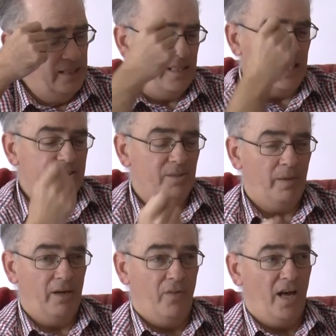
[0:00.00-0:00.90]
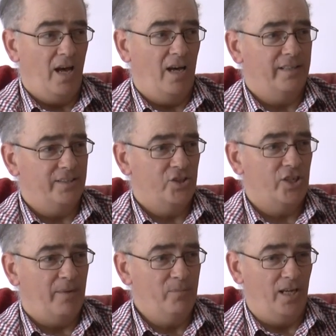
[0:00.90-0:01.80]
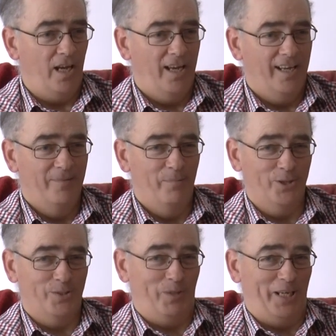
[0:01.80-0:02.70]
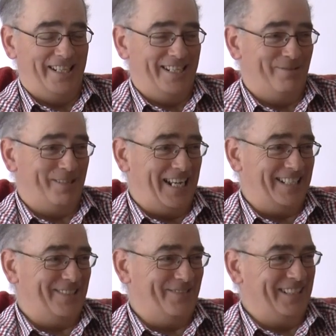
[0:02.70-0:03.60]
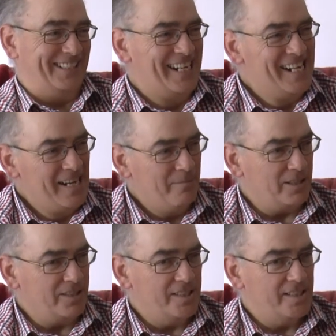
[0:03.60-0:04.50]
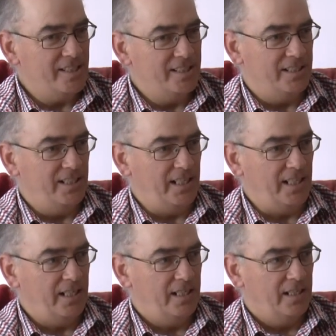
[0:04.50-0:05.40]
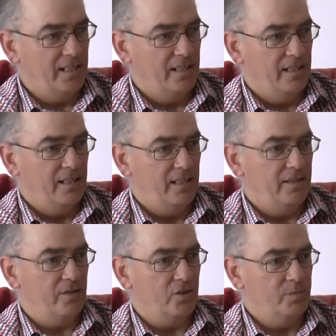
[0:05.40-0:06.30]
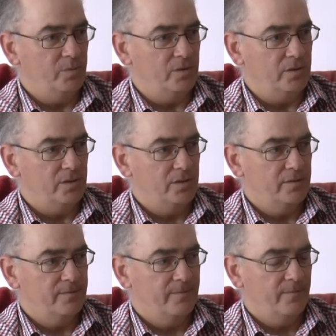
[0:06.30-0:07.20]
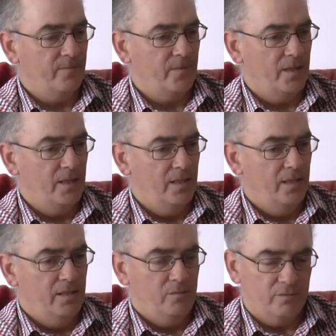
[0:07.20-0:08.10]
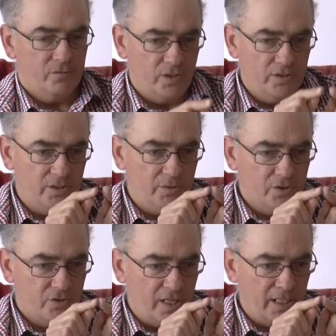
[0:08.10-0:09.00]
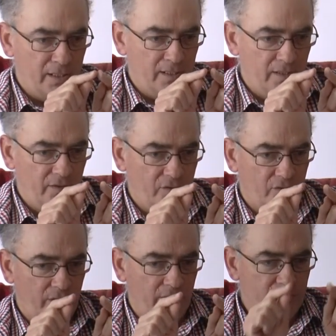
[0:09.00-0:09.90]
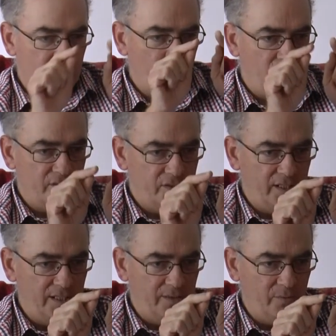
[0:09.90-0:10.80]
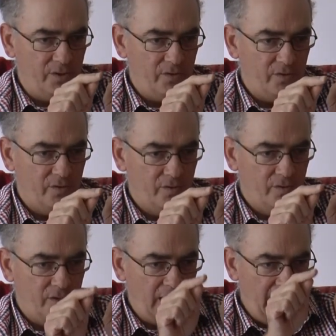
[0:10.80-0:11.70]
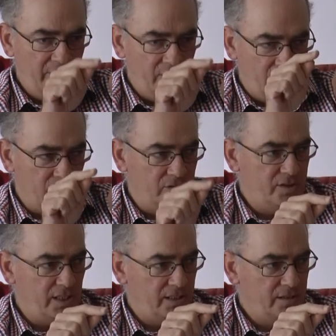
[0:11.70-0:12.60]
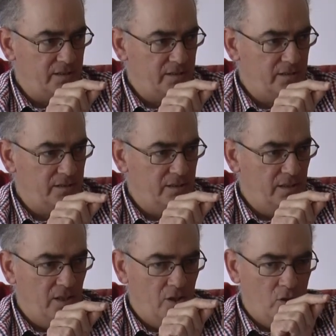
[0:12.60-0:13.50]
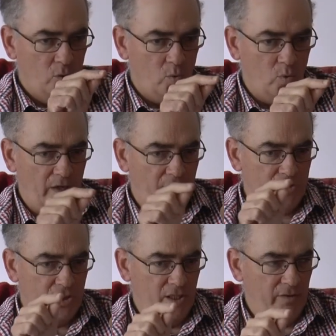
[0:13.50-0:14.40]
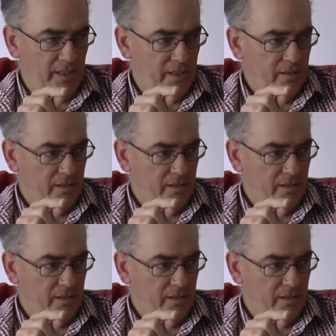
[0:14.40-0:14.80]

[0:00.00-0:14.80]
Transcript: That is about the hardest chapter possibly in the New Testament, but certainly in the Gospels. What I've tried to do is track a line through it as to what it's dealing with in the context, where it's going,